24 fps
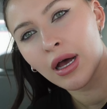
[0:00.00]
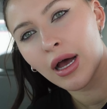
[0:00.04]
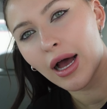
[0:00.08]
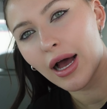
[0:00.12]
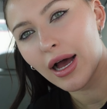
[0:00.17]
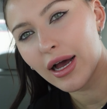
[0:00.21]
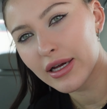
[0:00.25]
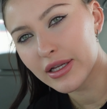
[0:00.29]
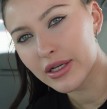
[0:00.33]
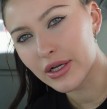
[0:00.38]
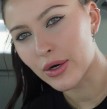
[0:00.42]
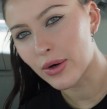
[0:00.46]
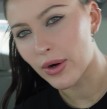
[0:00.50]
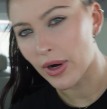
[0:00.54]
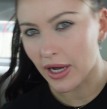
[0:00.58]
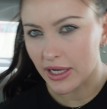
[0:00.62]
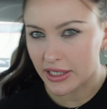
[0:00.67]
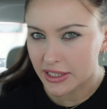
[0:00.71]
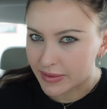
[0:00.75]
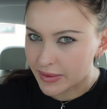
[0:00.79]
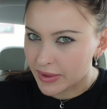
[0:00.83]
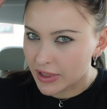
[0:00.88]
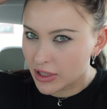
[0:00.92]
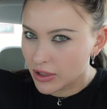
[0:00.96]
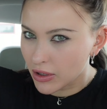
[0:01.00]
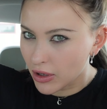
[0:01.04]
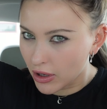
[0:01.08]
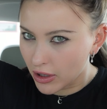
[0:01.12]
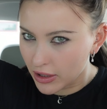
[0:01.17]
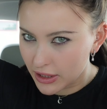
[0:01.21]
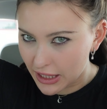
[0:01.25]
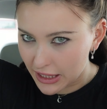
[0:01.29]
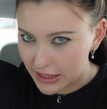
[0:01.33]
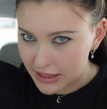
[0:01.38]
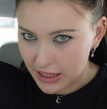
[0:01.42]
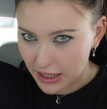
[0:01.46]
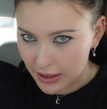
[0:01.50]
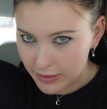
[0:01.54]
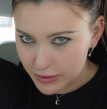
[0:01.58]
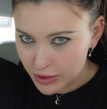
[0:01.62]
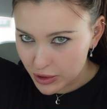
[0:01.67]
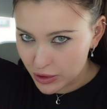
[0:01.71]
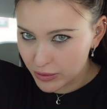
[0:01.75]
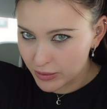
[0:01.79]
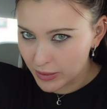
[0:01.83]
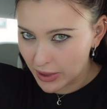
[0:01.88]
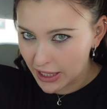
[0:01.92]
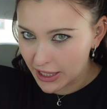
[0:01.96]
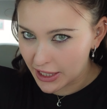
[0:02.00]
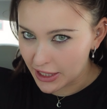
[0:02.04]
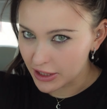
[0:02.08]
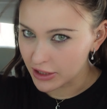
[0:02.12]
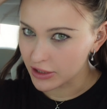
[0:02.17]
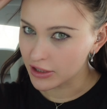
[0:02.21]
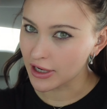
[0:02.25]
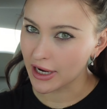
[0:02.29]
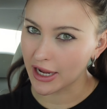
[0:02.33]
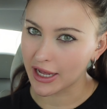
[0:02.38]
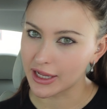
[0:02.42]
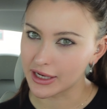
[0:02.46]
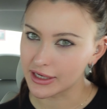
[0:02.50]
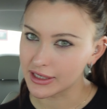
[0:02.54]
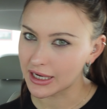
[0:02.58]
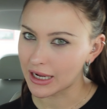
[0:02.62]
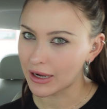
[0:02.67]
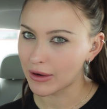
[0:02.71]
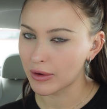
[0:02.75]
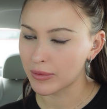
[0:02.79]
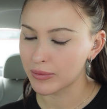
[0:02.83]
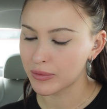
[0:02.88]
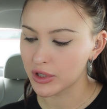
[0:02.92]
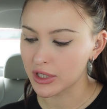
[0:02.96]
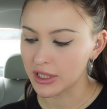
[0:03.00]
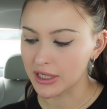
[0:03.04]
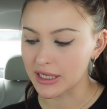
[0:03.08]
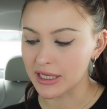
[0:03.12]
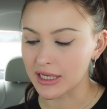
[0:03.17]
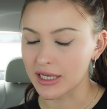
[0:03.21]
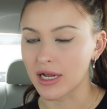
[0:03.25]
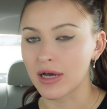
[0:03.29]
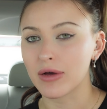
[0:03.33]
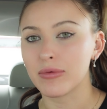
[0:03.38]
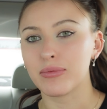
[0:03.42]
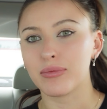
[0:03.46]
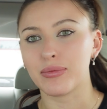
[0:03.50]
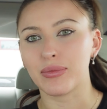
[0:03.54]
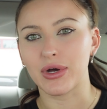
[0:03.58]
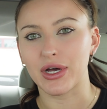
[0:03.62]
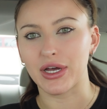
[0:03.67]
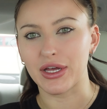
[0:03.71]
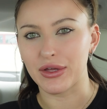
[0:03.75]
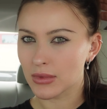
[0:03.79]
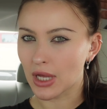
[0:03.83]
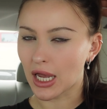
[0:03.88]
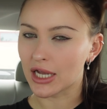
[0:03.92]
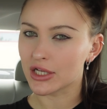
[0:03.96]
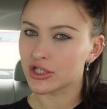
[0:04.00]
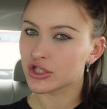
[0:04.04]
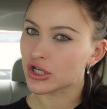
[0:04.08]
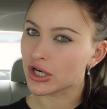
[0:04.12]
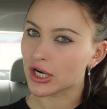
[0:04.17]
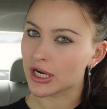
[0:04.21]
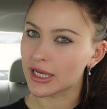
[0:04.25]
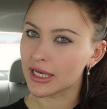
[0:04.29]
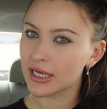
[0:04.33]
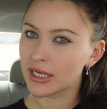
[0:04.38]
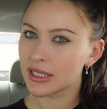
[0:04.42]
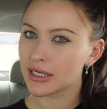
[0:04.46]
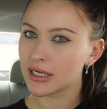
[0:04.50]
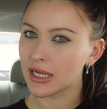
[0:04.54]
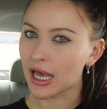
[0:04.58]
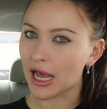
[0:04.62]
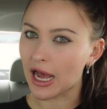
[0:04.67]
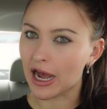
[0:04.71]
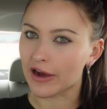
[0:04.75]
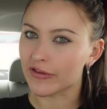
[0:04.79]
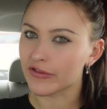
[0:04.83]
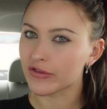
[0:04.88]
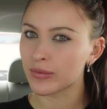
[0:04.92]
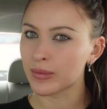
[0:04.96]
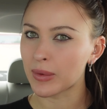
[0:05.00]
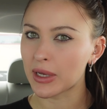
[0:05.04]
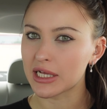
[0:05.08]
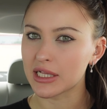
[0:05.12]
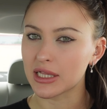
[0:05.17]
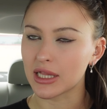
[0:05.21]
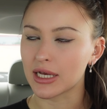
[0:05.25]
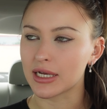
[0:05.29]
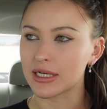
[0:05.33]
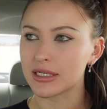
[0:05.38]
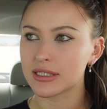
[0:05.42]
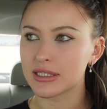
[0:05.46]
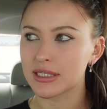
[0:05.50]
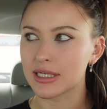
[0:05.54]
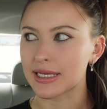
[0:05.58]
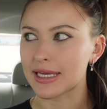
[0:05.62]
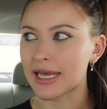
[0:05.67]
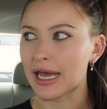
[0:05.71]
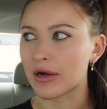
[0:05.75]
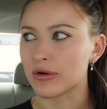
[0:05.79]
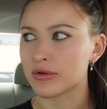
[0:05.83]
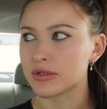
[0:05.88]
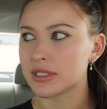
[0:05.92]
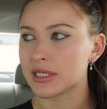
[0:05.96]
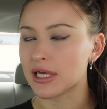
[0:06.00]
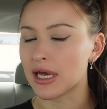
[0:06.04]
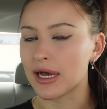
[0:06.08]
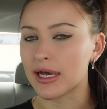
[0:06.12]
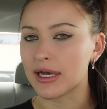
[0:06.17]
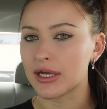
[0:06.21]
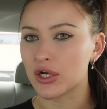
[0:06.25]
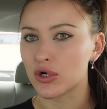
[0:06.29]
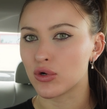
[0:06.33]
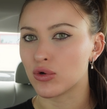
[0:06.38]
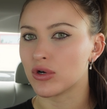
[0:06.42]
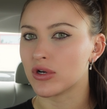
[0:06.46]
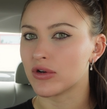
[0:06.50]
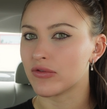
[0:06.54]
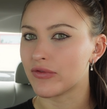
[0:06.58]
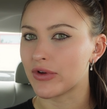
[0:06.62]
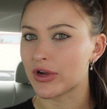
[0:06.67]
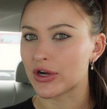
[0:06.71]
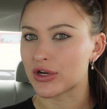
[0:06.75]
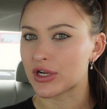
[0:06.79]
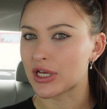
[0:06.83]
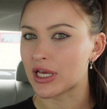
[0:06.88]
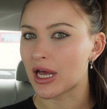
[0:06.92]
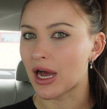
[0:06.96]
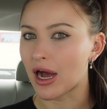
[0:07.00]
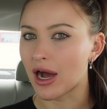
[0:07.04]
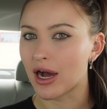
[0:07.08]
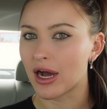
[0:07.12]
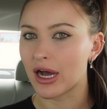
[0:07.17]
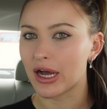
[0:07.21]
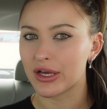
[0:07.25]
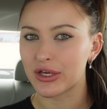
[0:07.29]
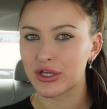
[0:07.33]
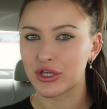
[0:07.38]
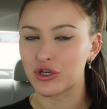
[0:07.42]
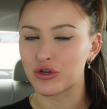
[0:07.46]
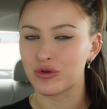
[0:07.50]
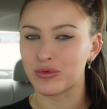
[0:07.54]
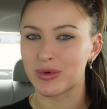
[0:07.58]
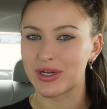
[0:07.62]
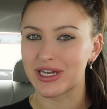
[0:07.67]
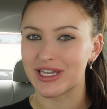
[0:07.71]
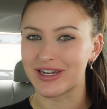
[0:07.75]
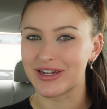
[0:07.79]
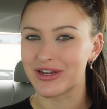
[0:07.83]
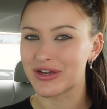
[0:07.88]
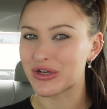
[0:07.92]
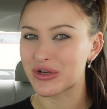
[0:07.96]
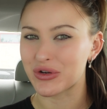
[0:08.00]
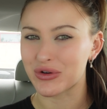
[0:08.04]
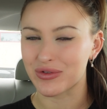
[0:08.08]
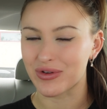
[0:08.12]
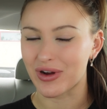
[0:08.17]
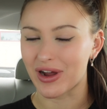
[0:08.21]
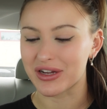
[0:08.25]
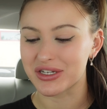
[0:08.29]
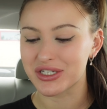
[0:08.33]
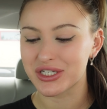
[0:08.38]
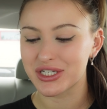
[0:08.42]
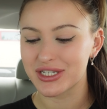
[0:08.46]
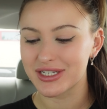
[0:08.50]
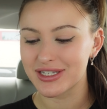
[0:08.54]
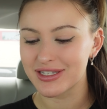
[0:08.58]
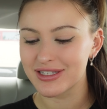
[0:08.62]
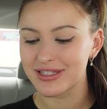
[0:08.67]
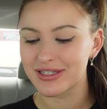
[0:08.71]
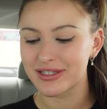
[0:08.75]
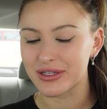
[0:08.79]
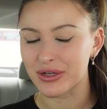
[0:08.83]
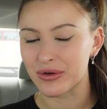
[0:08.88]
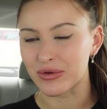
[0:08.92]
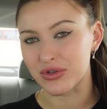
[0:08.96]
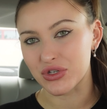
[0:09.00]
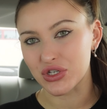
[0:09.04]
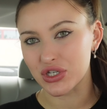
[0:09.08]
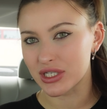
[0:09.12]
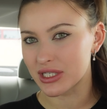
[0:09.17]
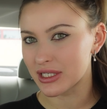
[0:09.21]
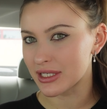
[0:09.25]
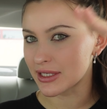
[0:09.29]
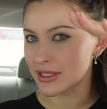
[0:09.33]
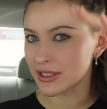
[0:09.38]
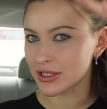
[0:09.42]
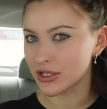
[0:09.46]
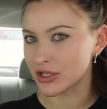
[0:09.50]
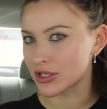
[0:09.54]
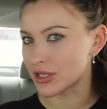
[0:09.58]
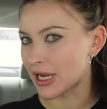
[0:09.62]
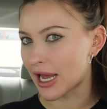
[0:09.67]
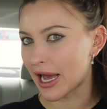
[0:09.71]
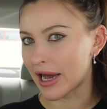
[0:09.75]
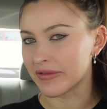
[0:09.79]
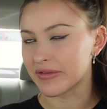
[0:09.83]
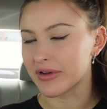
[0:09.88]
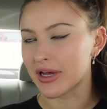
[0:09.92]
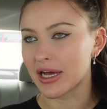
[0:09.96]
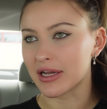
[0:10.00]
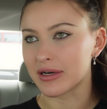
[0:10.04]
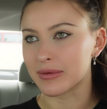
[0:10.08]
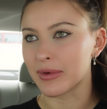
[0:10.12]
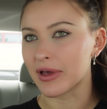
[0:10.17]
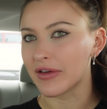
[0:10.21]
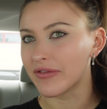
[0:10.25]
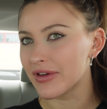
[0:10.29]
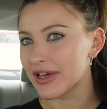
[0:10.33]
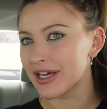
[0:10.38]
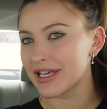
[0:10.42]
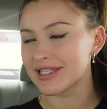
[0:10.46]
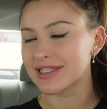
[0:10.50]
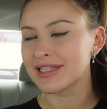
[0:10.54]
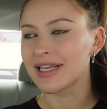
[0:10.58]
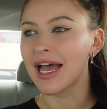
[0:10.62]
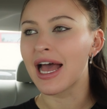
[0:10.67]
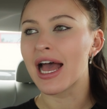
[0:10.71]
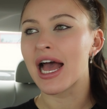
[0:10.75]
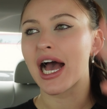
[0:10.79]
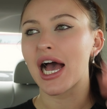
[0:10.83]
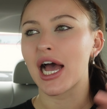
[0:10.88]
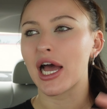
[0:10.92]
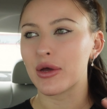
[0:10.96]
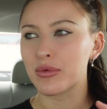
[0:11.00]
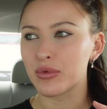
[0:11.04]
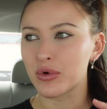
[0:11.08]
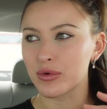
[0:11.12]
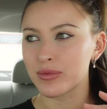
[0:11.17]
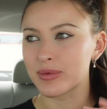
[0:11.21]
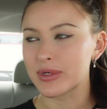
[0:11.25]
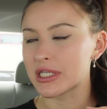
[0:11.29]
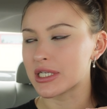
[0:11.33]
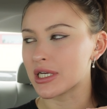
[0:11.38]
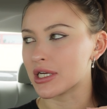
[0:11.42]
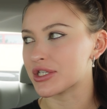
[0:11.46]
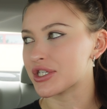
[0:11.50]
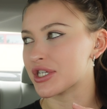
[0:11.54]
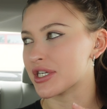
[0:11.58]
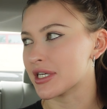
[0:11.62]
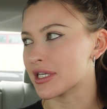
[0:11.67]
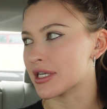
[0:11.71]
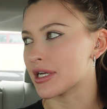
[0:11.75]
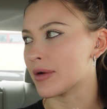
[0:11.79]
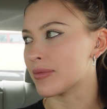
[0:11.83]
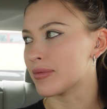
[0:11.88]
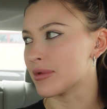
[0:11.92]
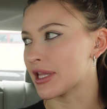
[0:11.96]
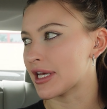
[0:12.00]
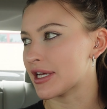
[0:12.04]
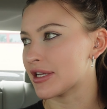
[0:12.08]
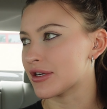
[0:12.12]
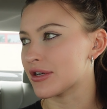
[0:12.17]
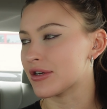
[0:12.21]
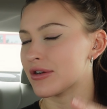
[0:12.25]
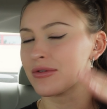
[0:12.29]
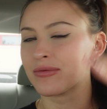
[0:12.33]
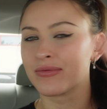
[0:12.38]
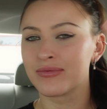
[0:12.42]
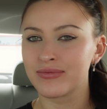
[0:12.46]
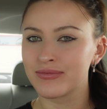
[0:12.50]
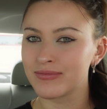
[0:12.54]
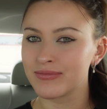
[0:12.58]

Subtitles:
I know I spent all that time doing my hair and now I'm putting it up, but I train half of my clients like outside or in very hot, humid garages, so it's just easier to have it out of my face. I will be touching it up later.